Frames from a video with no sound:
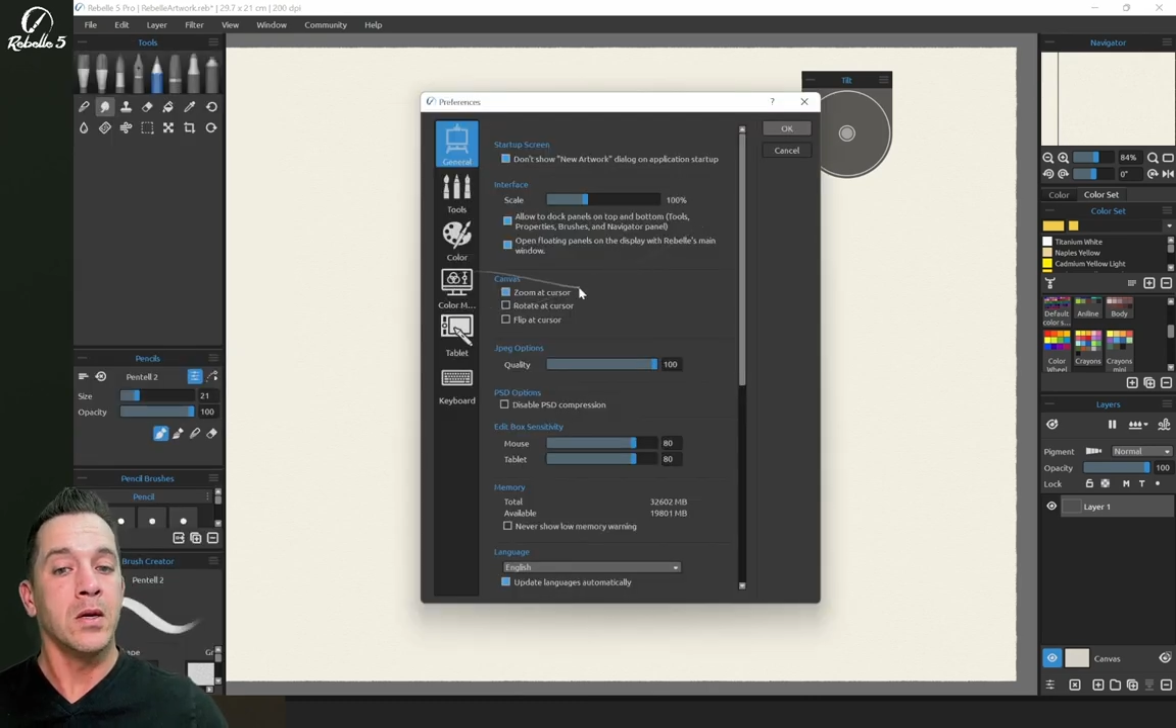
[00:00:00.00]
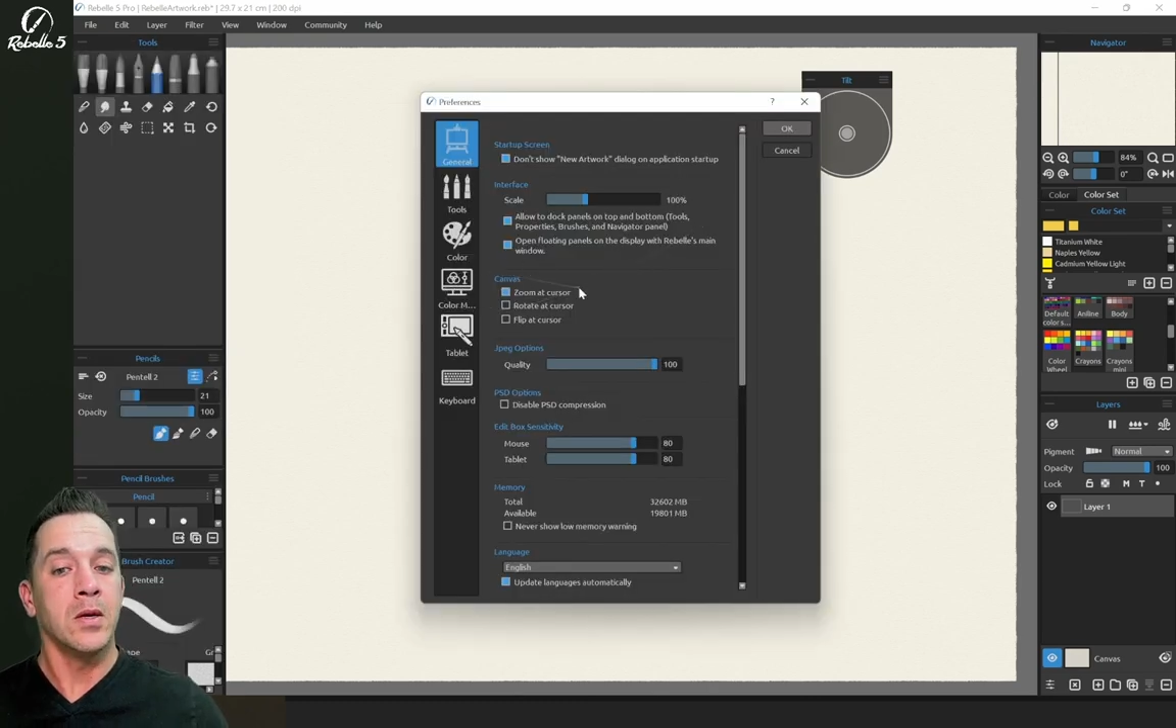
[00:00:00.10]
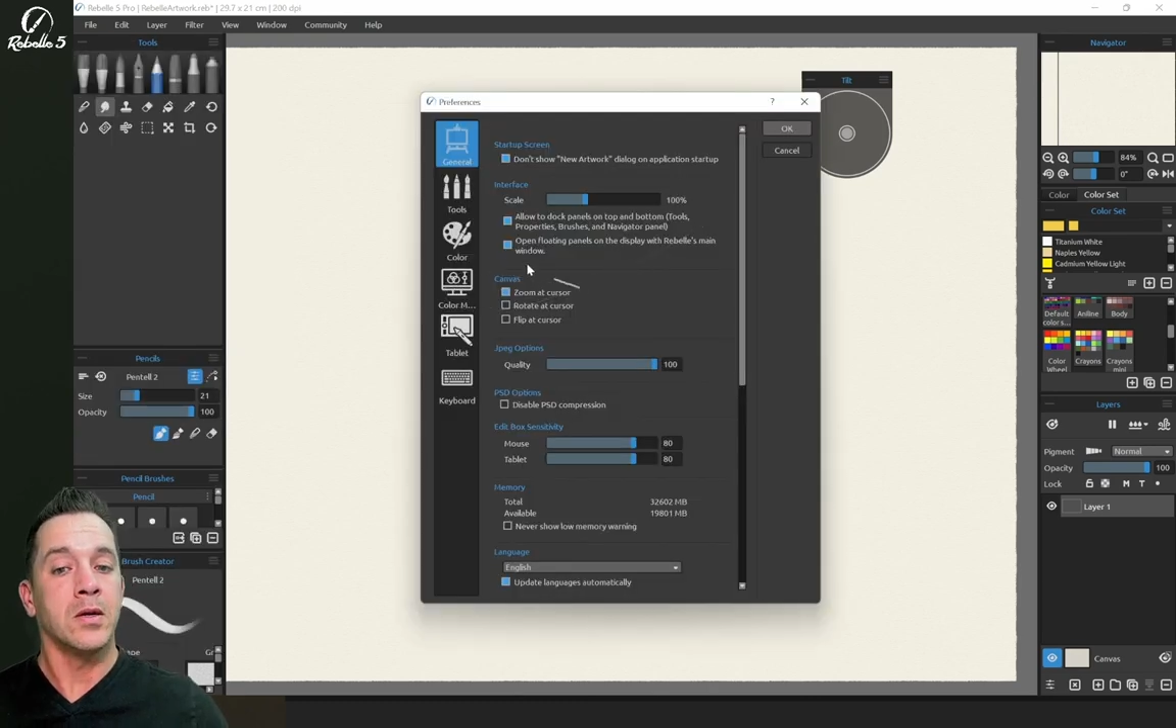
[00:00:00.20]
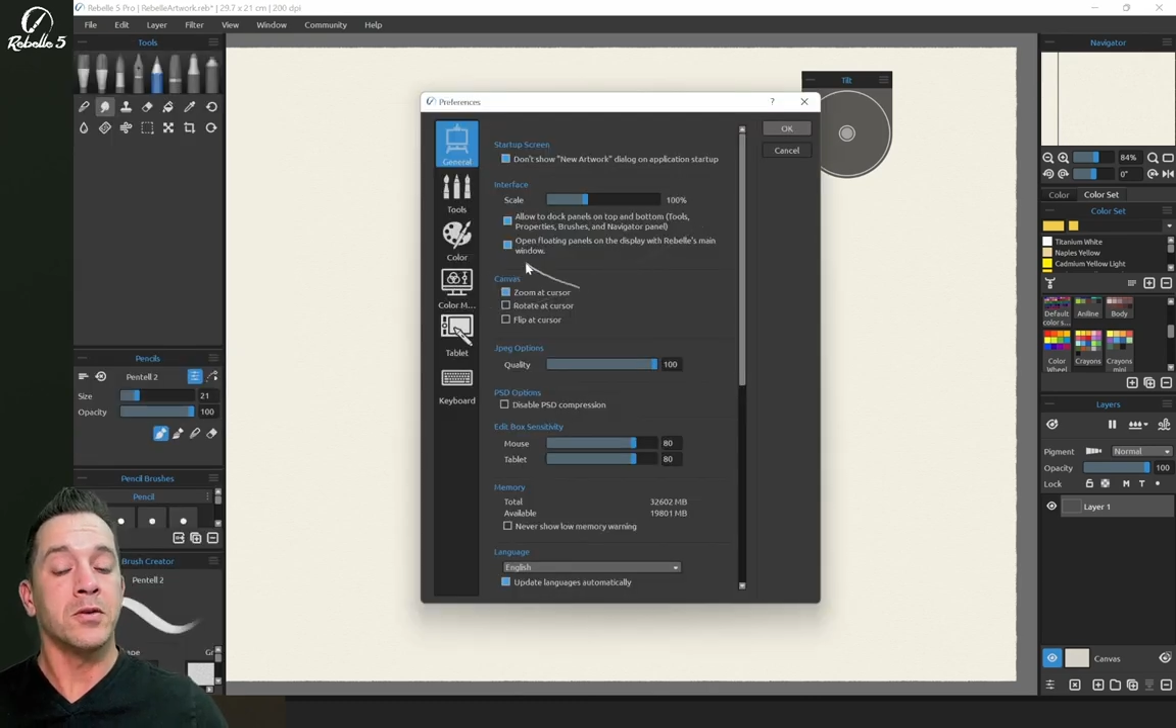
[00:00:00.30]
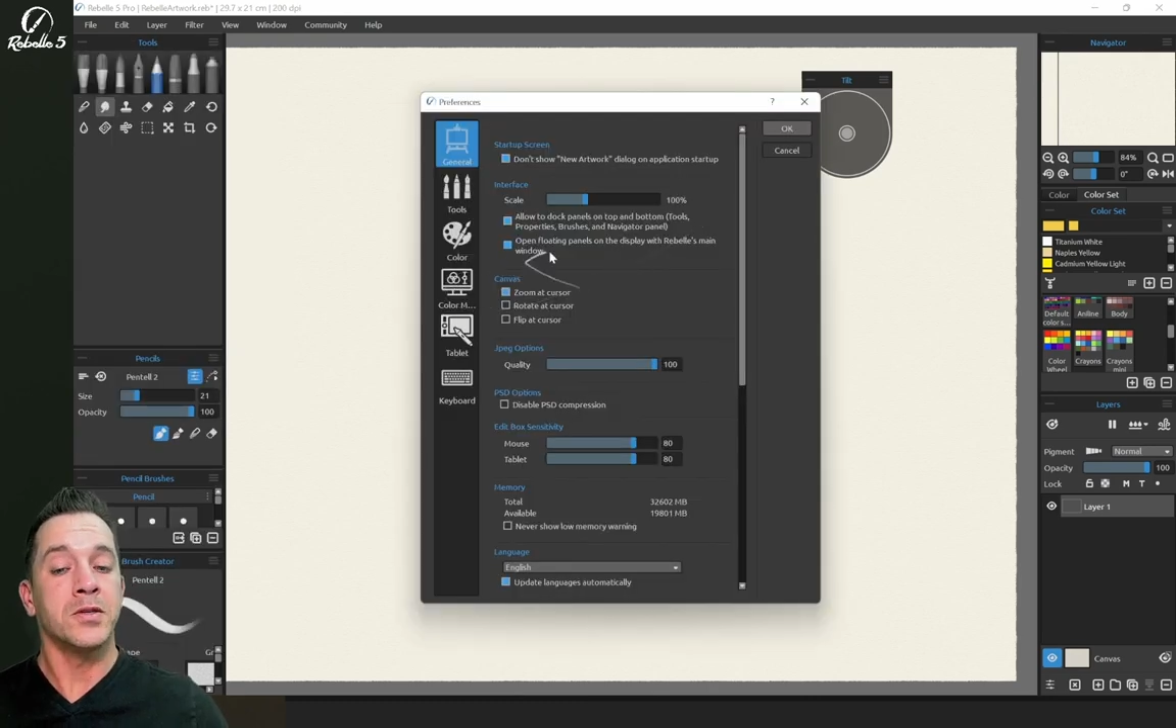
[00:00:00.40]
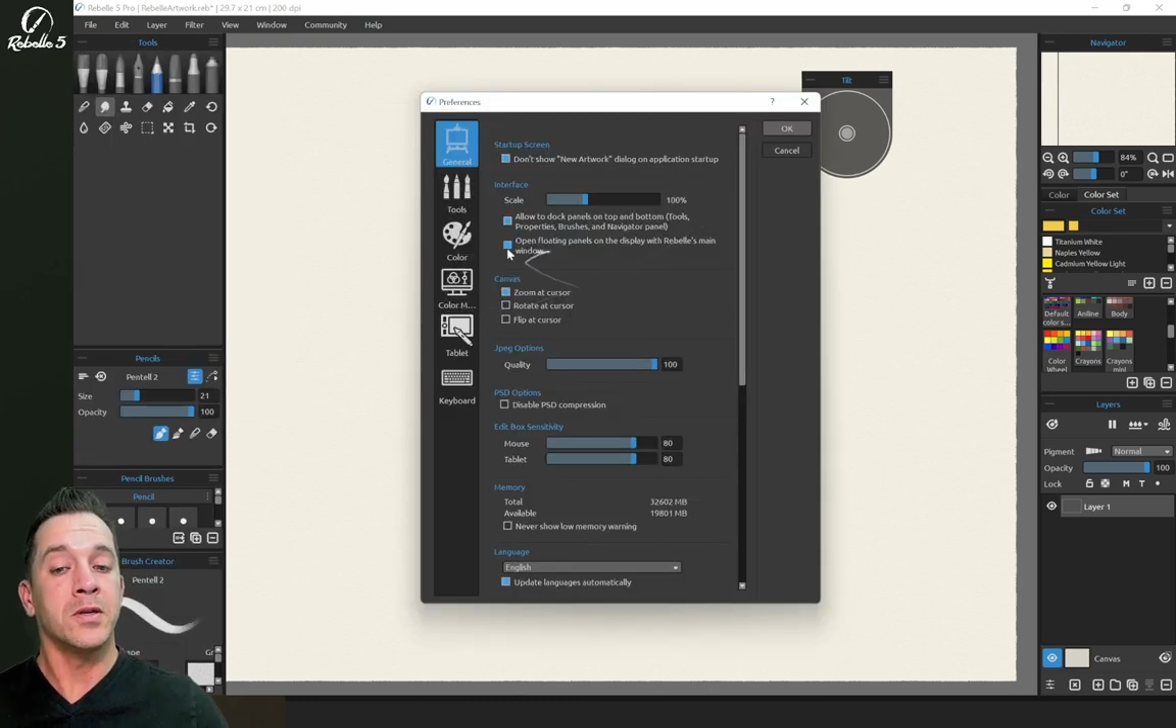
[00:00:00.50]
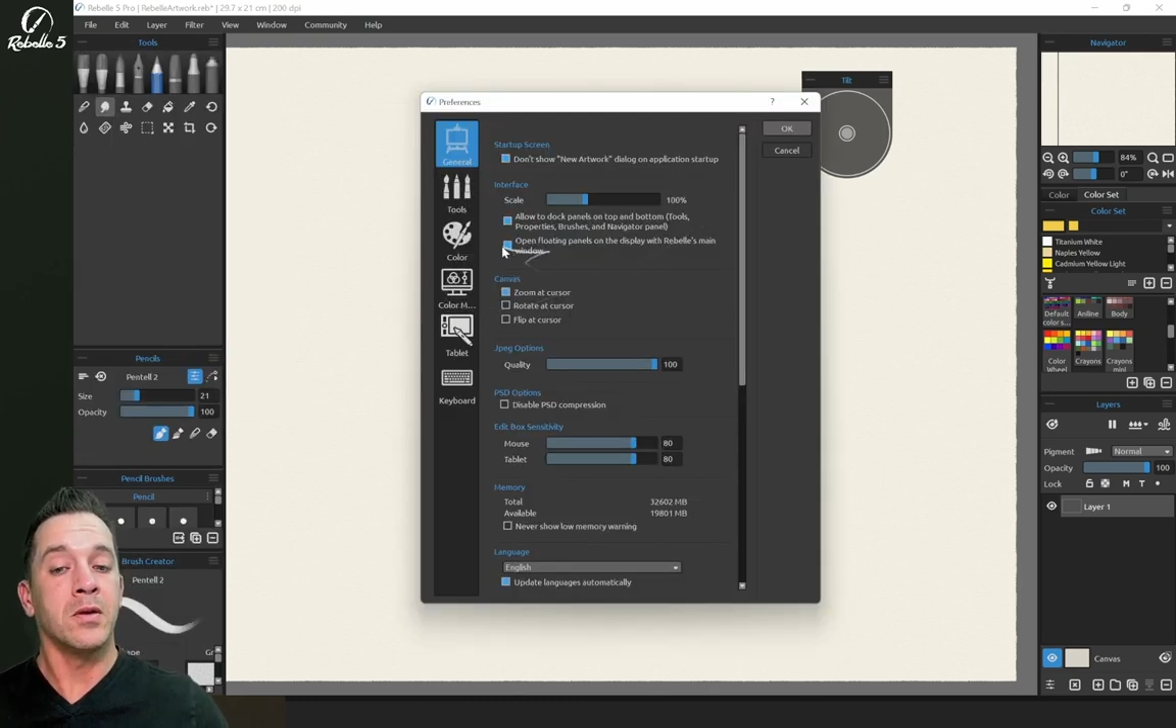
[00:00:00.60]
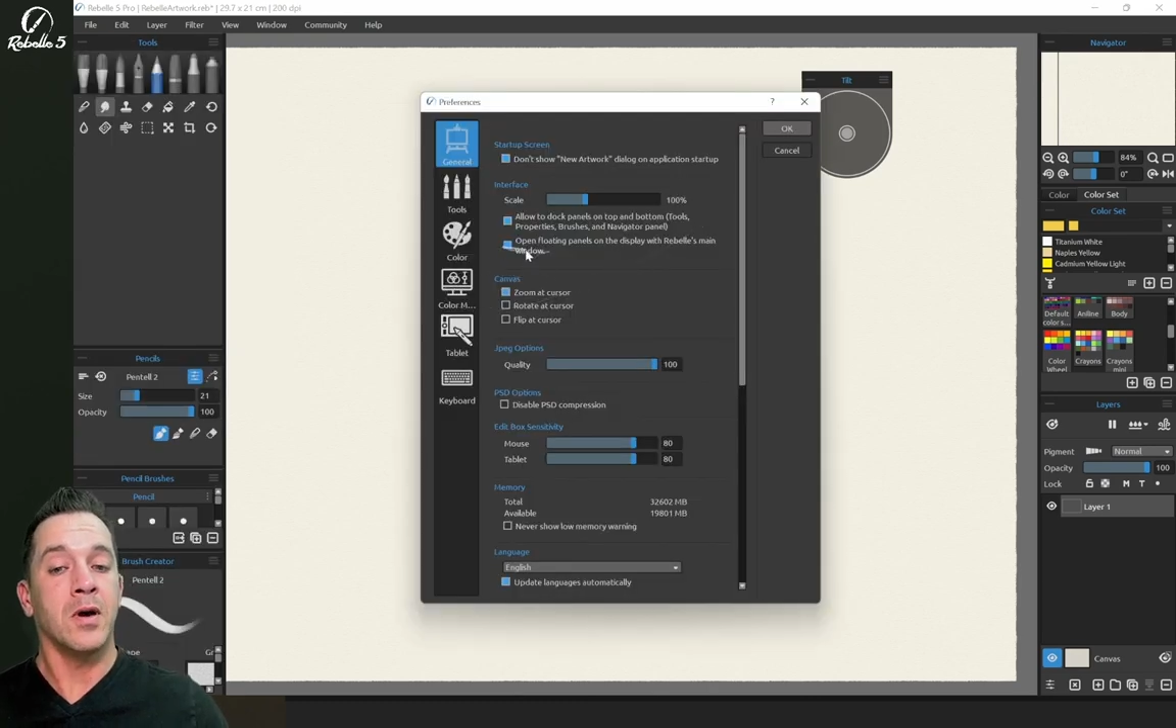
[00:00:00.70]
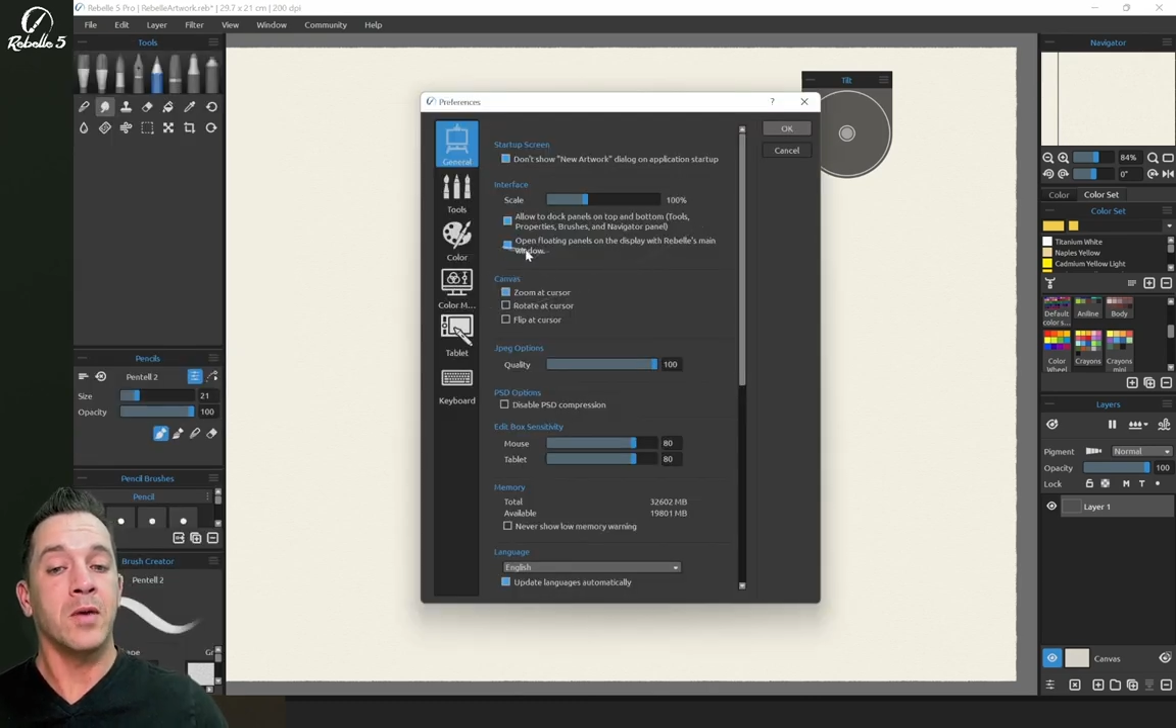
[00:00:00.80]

Now there's another